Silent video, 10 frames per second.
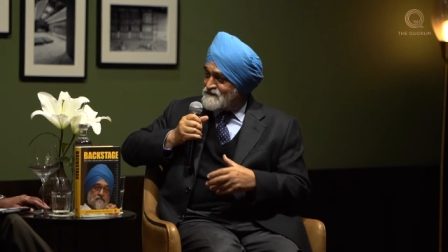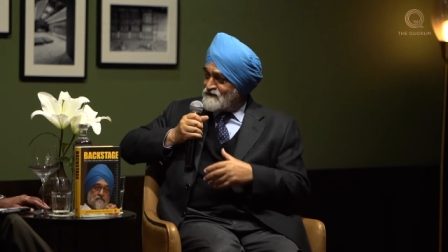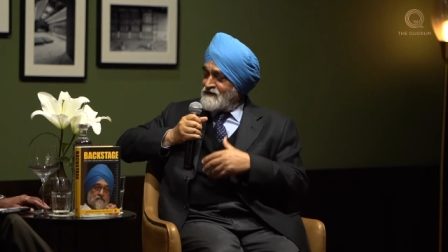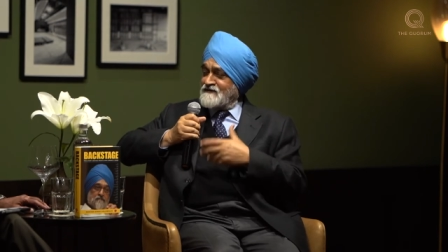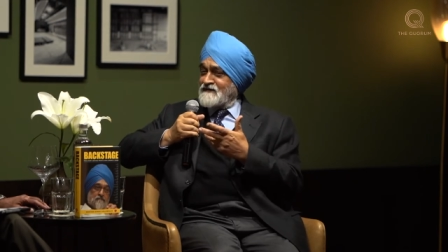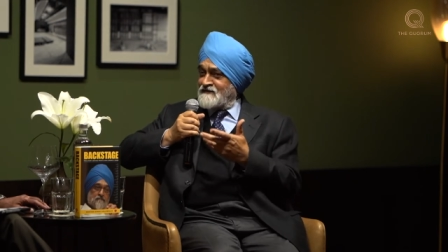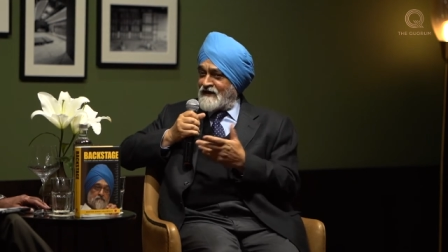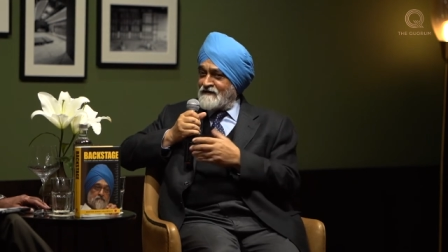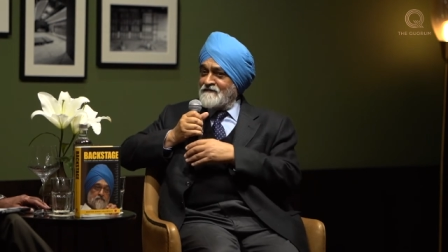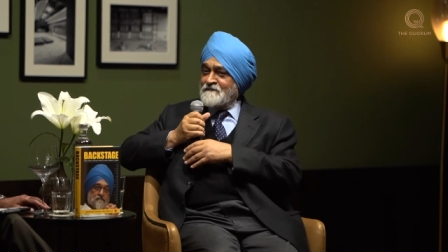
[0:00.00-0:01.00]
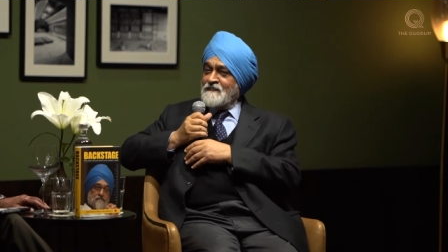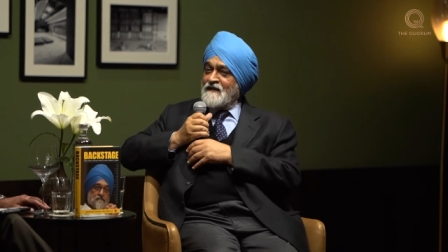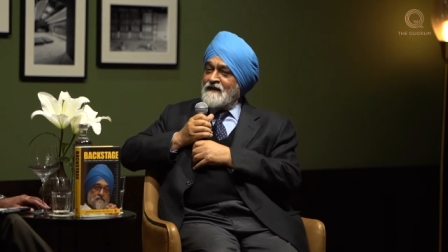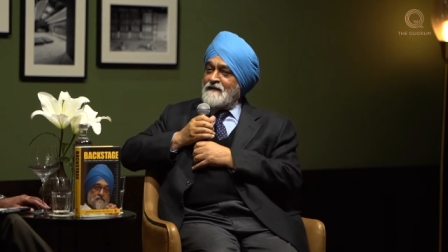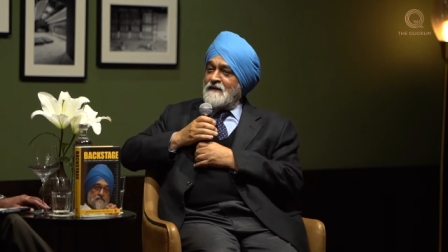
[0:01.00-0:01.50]
So that's the job of the
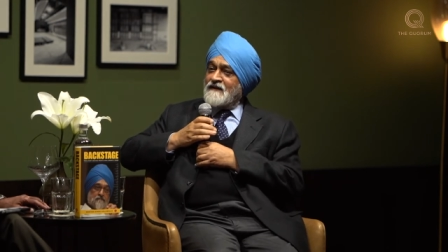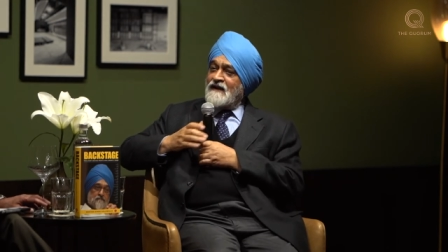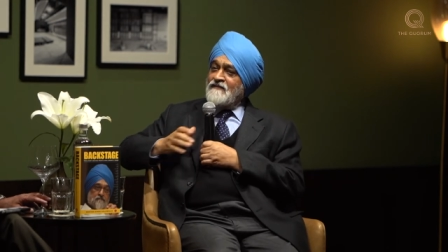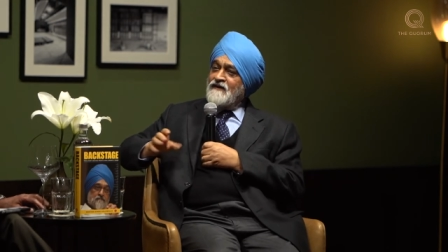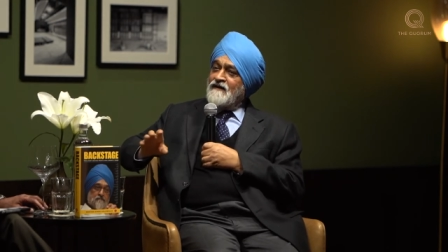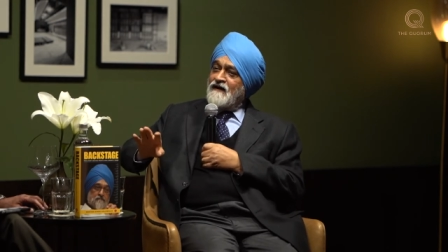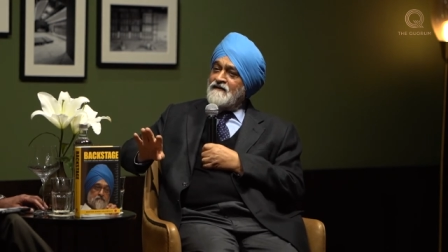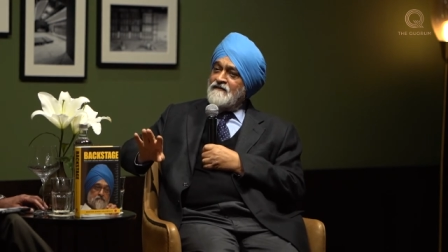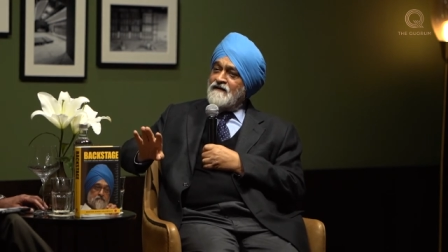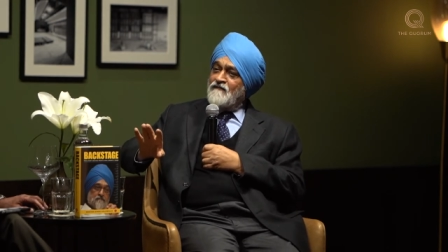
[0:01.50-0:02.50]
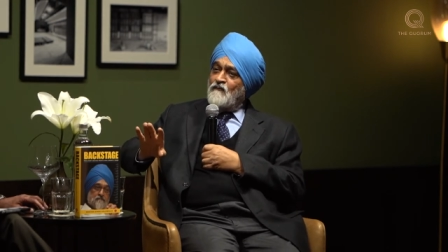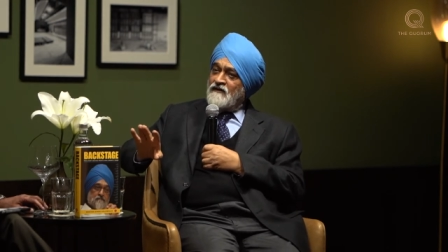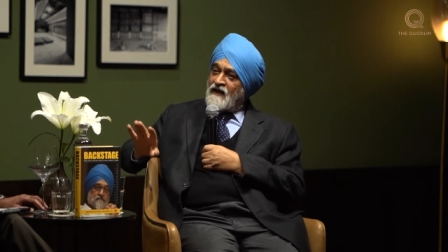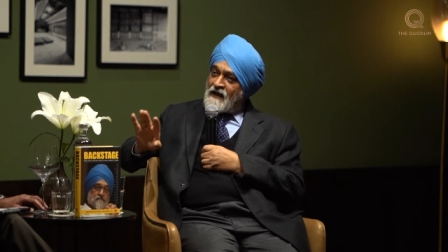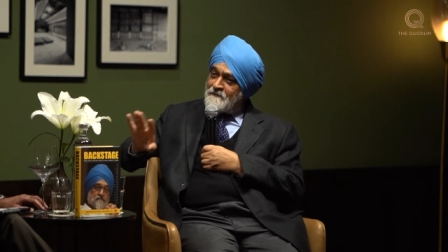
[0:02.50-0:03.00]
press. But I think what
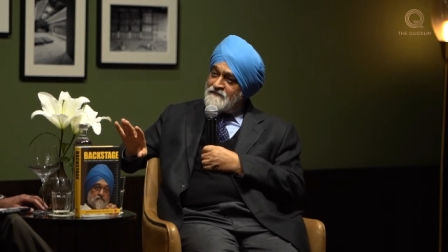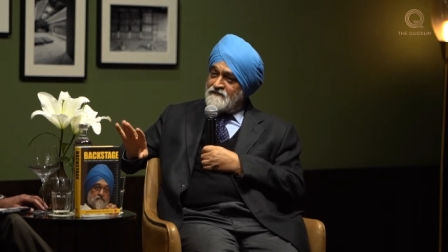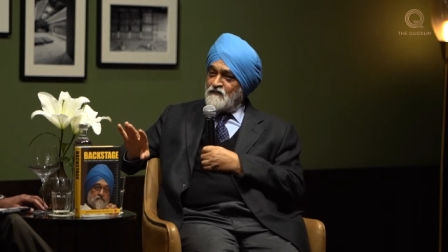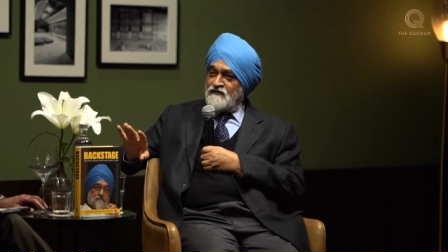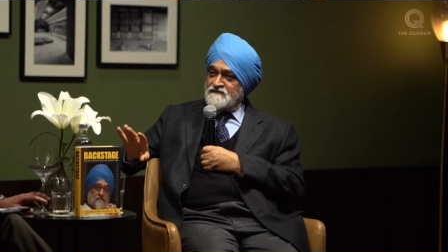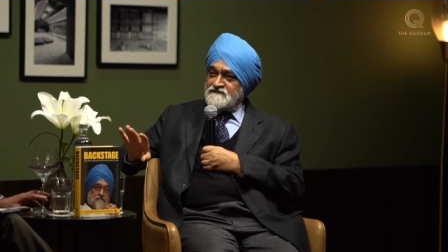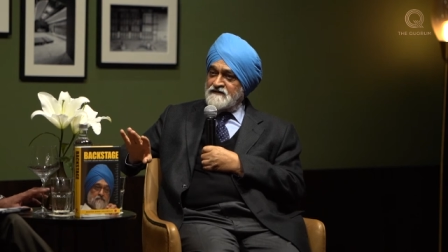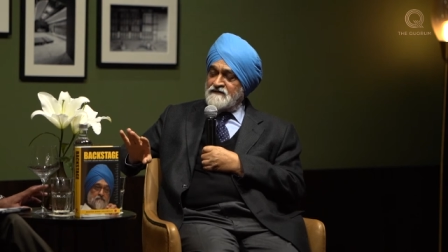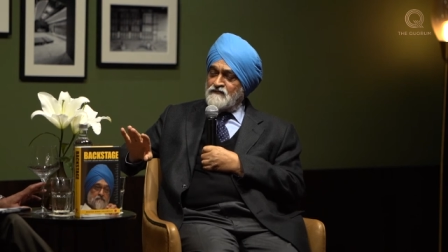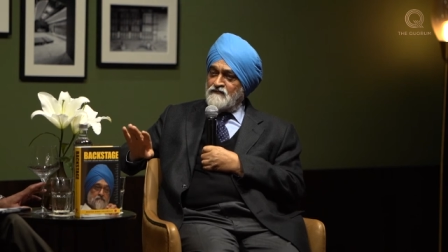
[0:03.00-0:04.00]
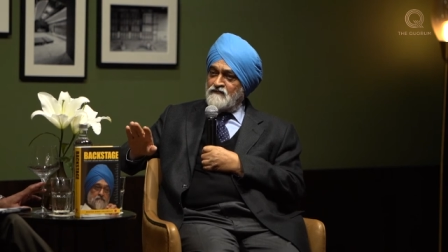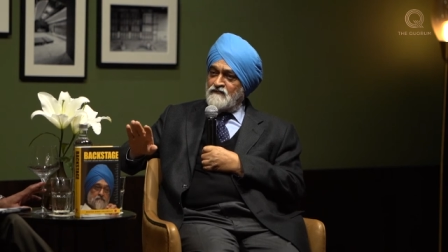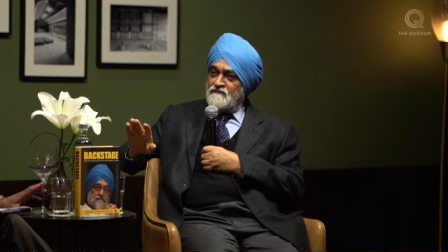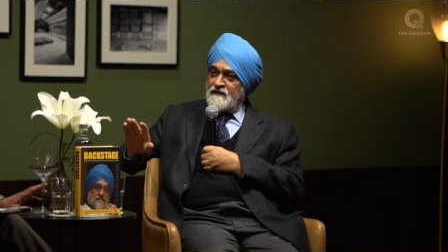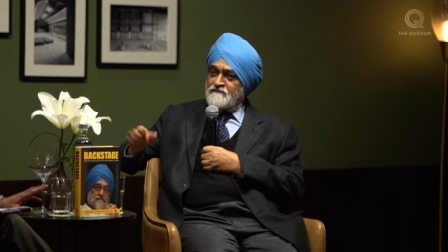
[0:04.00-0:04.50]
happened was that
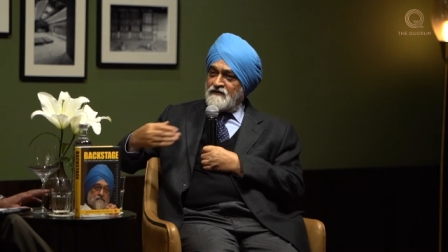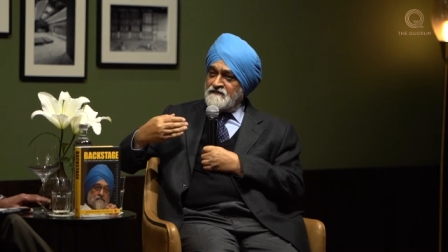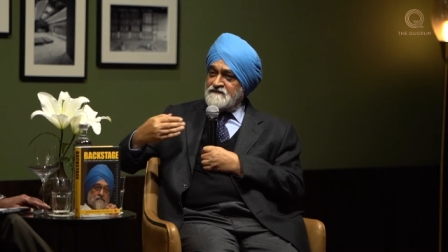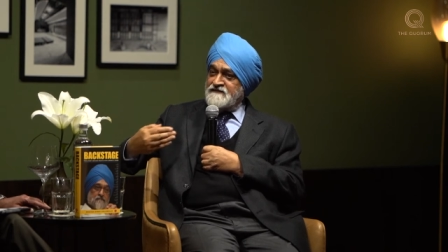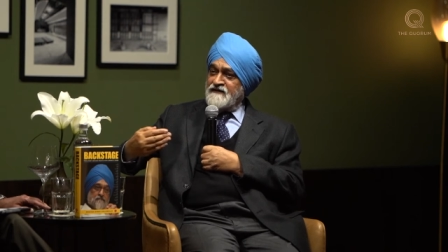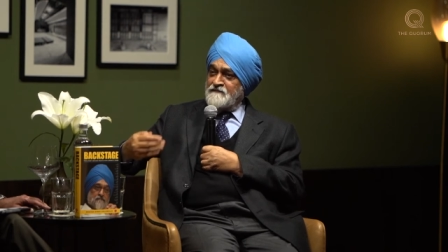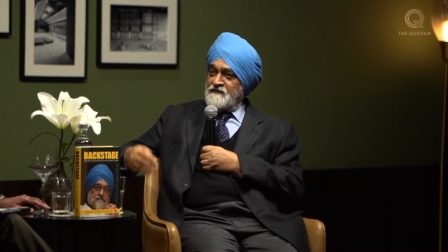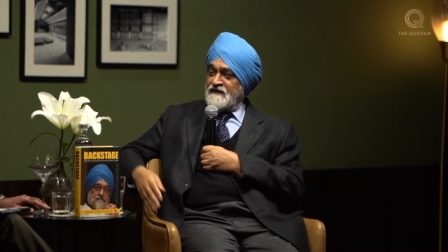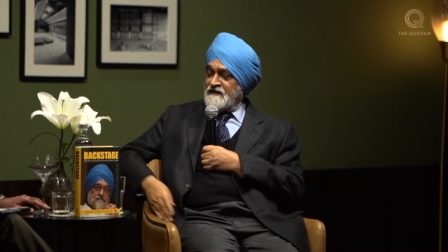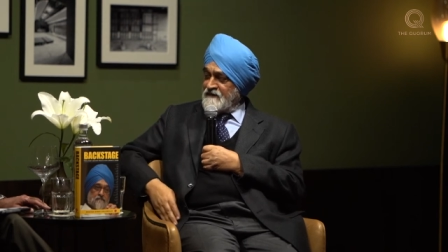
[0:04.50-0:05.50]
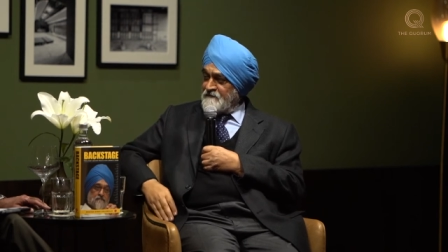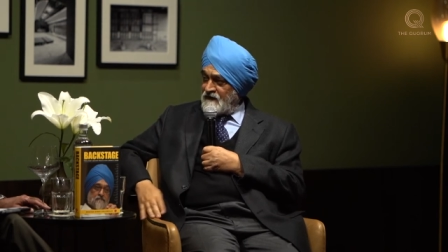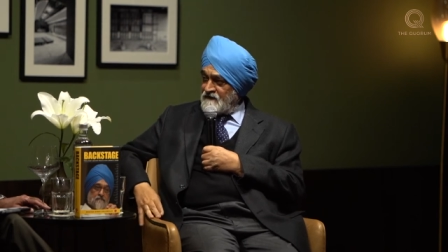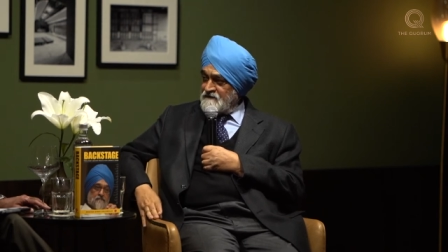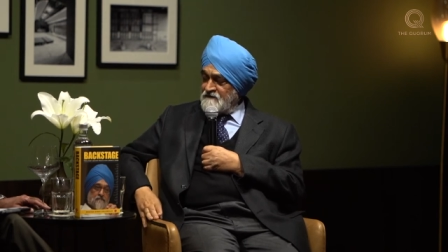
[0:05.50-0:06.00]
my brother sent me an email